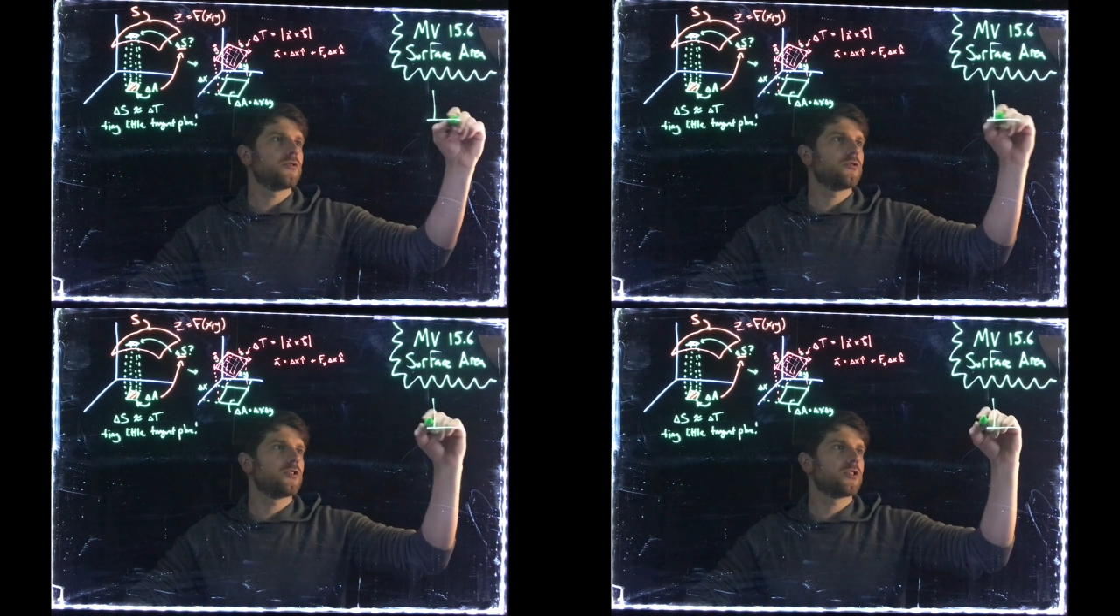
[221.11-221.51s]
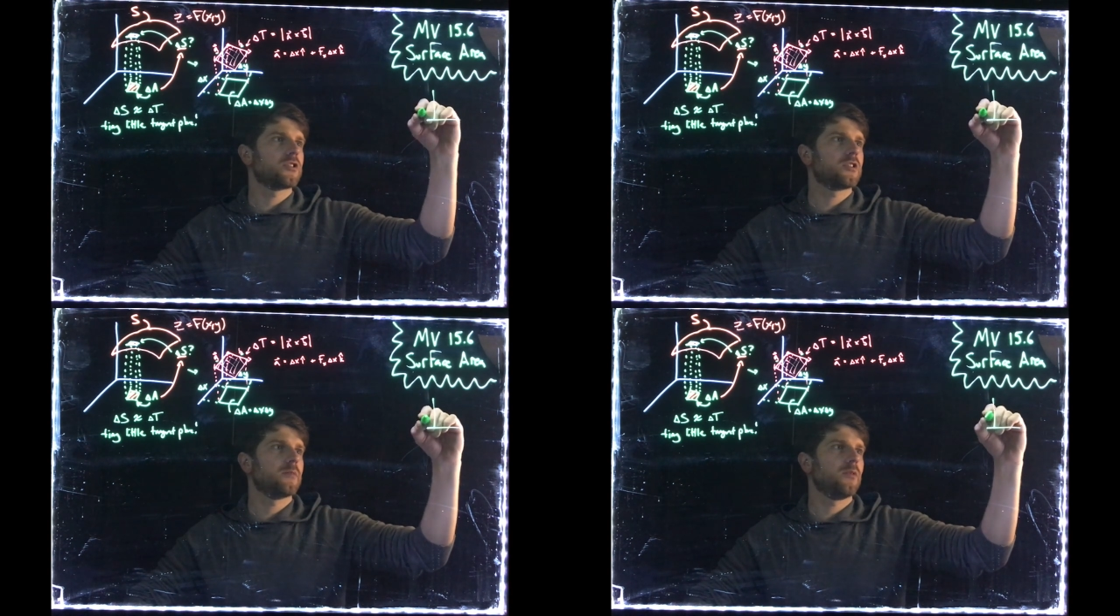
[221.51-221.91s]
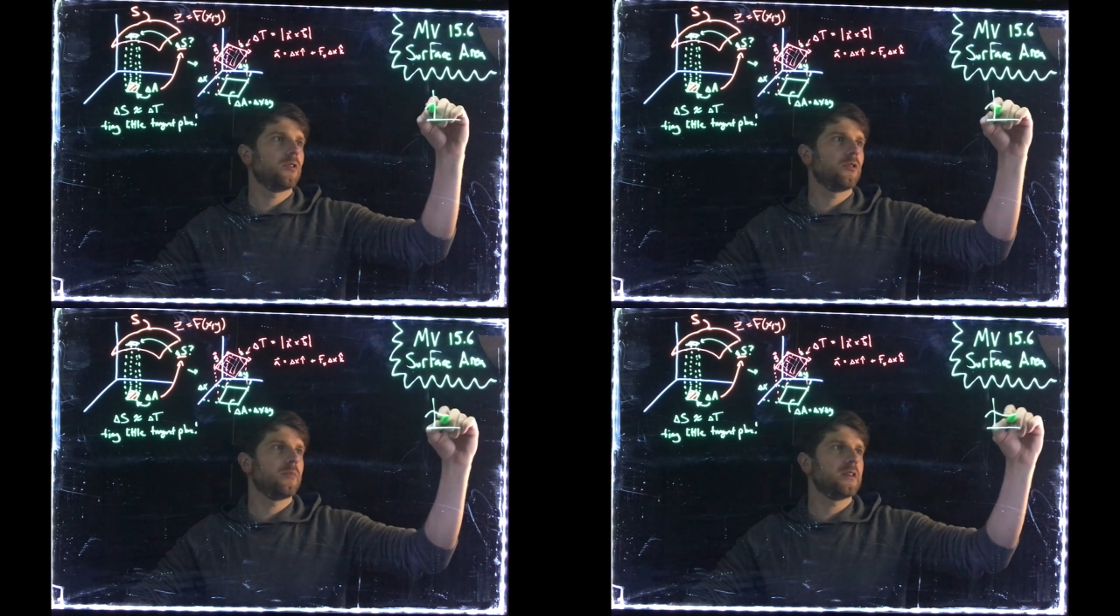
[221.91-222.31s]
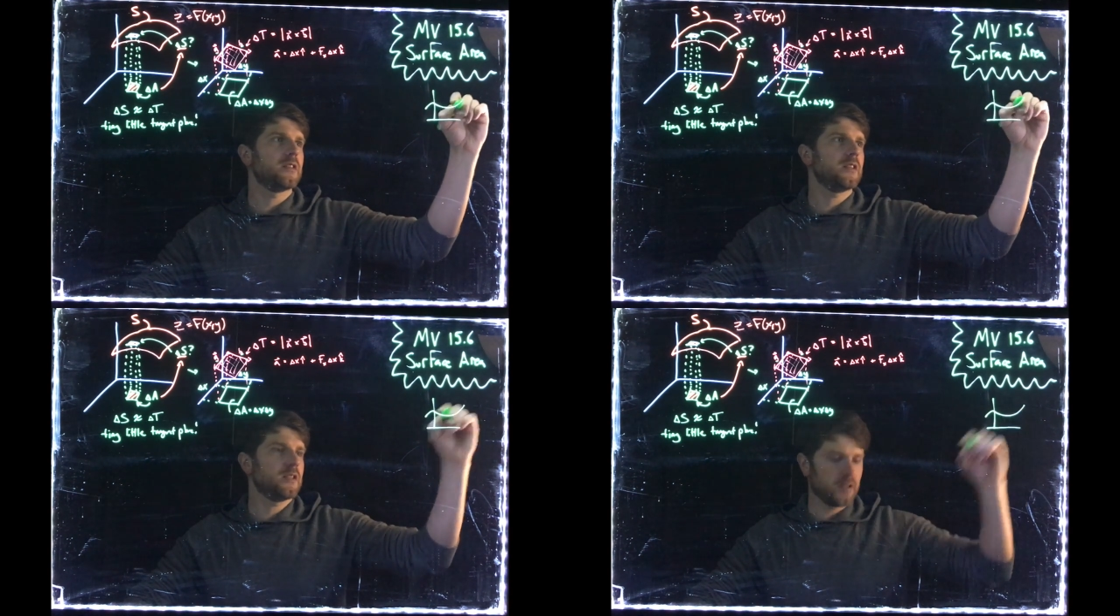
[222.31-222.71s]
just simple little
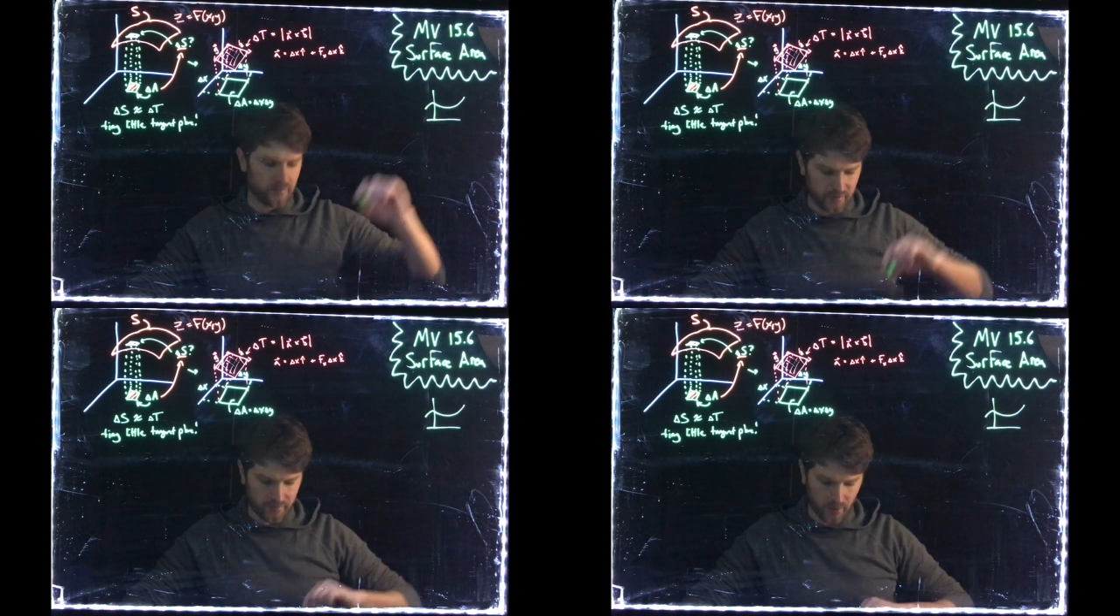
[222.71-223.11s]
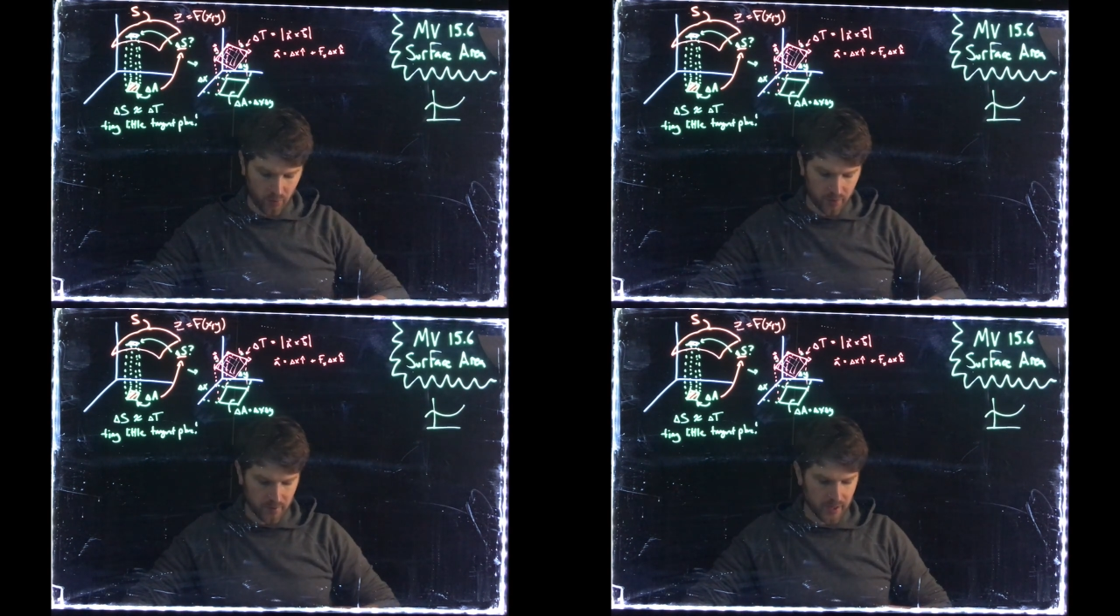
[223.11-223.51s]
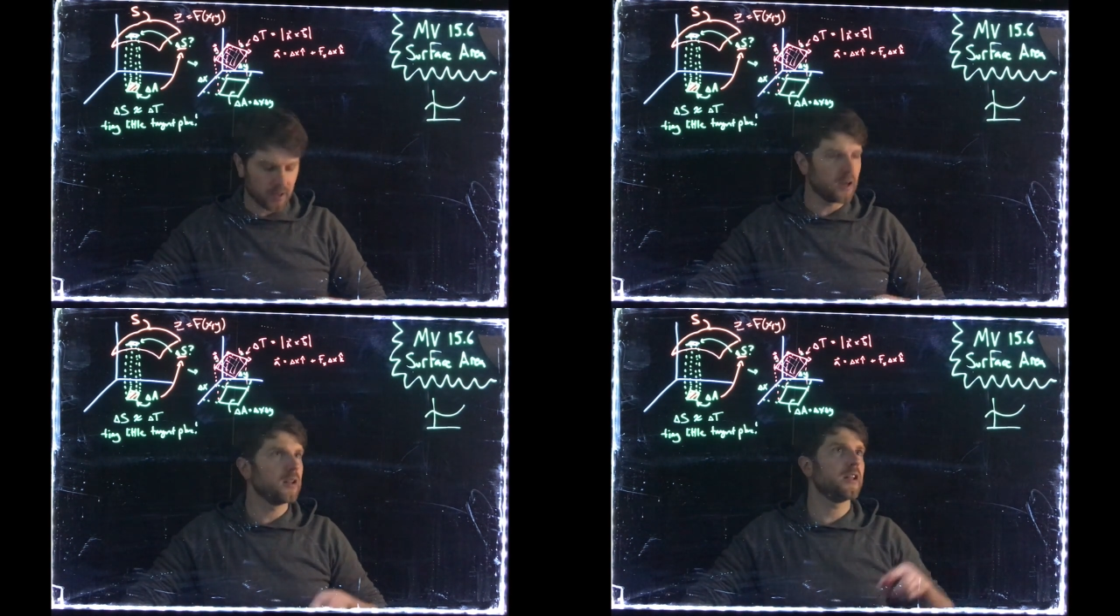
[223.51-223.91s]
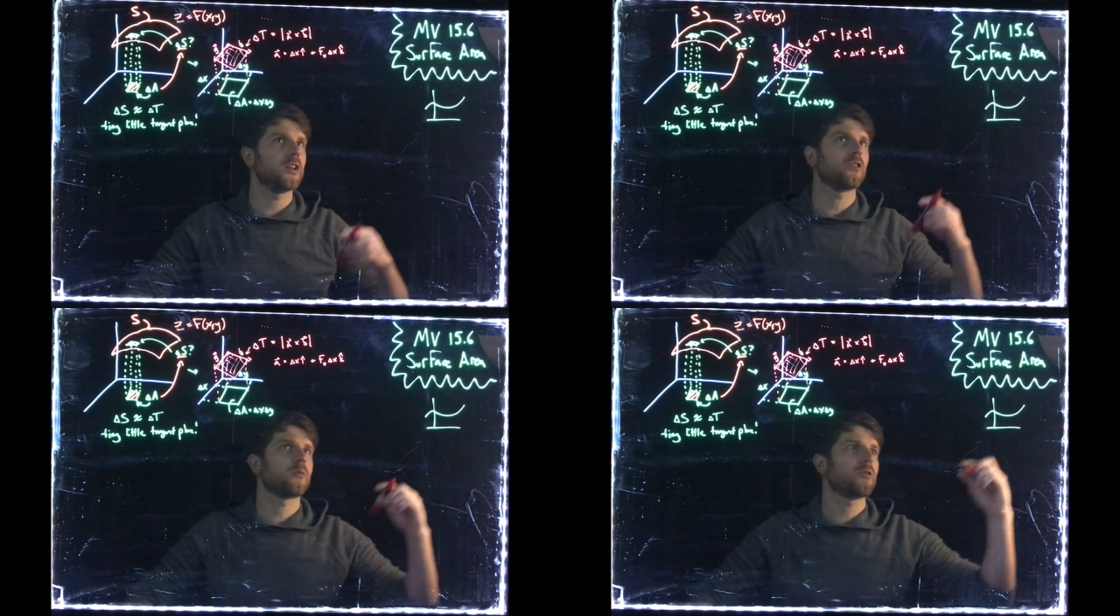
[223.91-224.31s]
BC stuff, if I want to make a
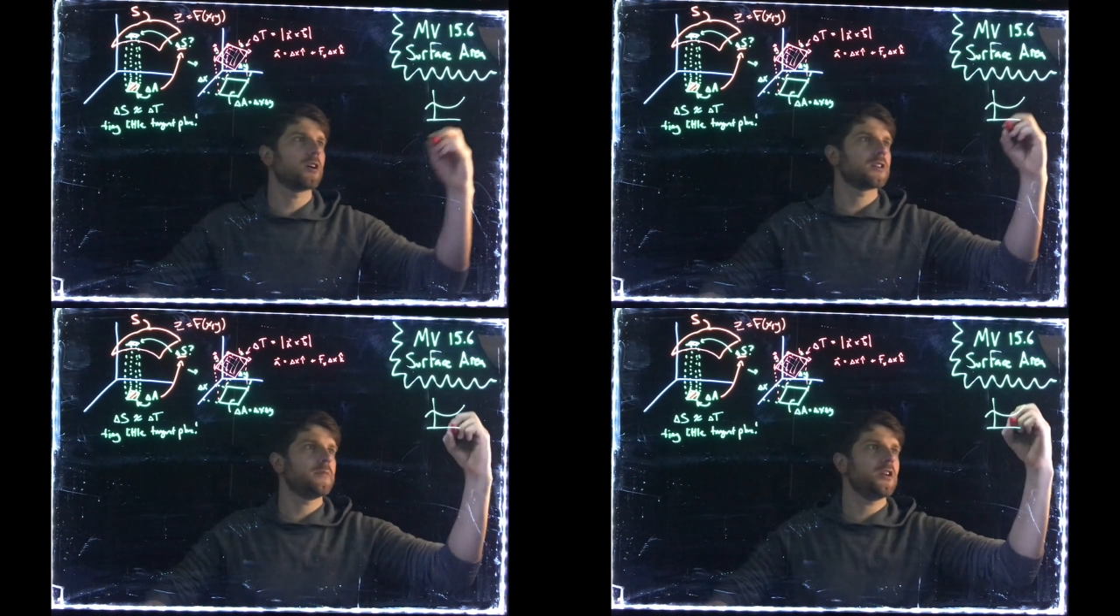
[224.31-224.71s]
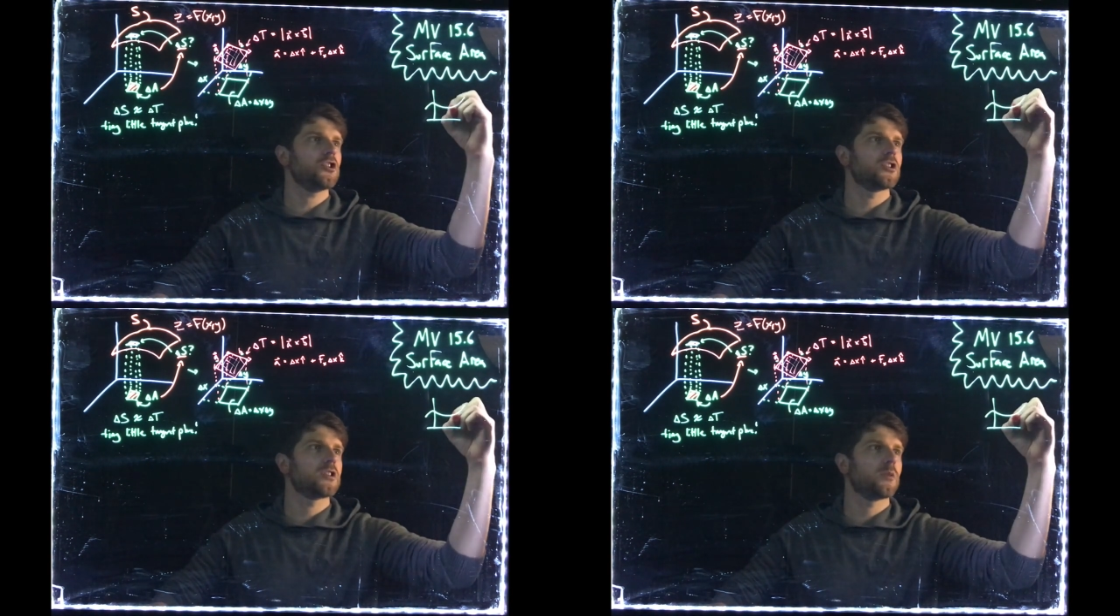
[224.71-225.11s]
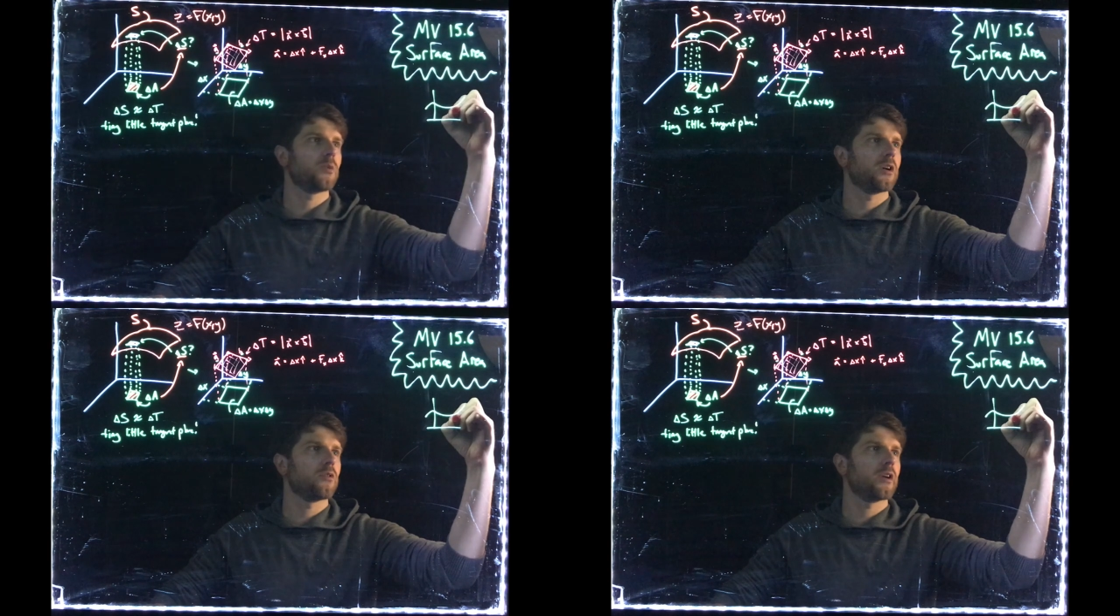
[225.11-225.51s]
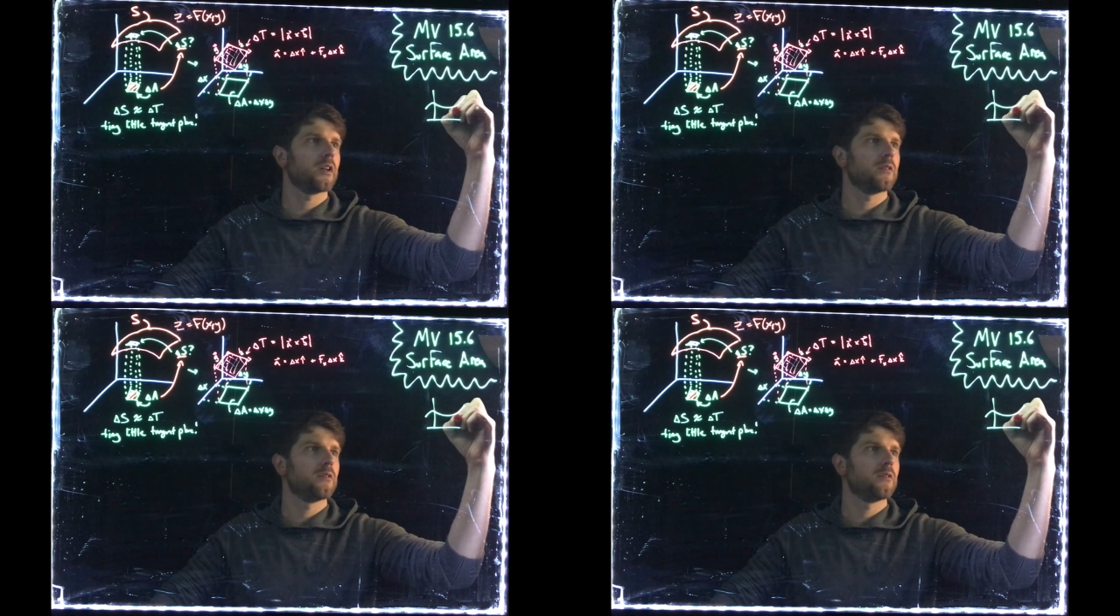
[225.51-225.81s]
linear approximation somewhere, right?